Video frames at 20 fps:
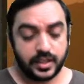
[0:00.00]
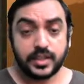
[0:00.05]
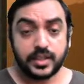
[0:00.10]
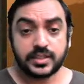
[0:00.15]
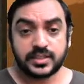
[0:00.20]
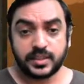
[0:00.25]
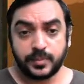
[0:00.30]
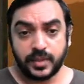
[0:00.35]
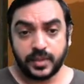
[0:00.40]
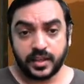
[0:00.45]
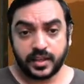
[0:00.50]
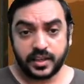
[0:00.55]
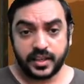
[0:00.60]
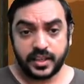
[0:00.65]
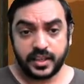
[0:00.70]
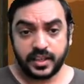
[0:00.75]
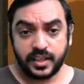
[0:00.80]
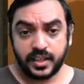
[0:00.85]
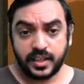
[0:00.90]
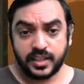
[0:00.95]

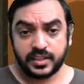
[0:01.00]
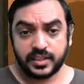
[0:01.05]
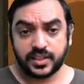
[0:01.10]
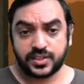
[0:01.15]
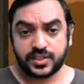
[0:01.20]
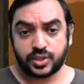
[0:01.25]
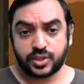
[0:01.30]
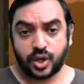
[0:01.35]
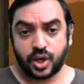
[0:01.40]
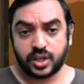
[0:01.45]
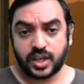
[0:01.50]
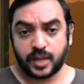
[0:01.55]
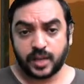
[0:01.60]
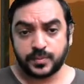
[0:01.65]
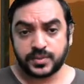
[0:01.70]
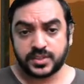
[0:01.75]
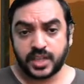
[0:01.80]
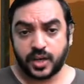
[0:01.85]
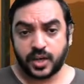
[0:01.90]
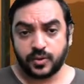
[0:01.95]
Similarly, the stock
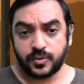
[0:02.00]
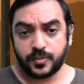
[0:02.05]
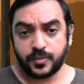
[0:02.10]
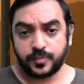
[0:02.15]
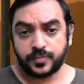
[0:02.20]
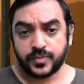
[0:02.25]
comes down,